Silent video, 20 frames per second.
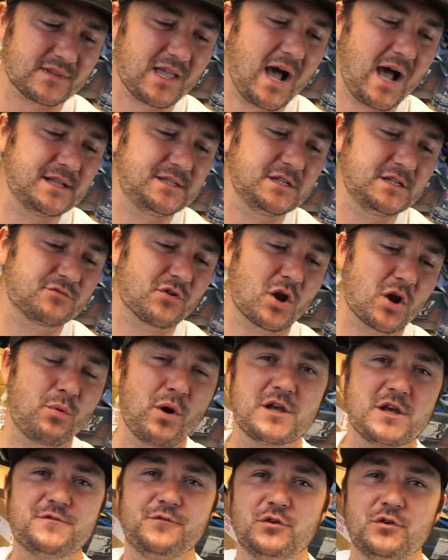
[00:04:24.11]
I did
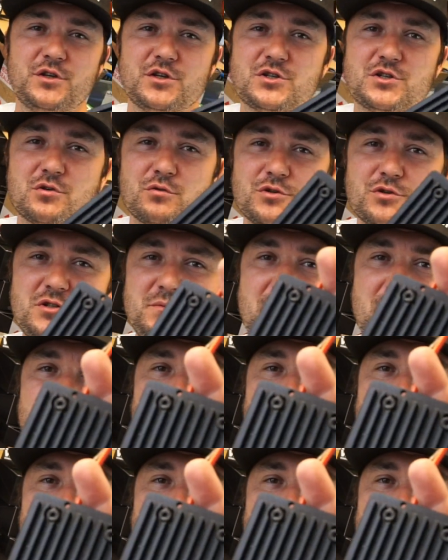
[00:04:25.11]
request for the screws to be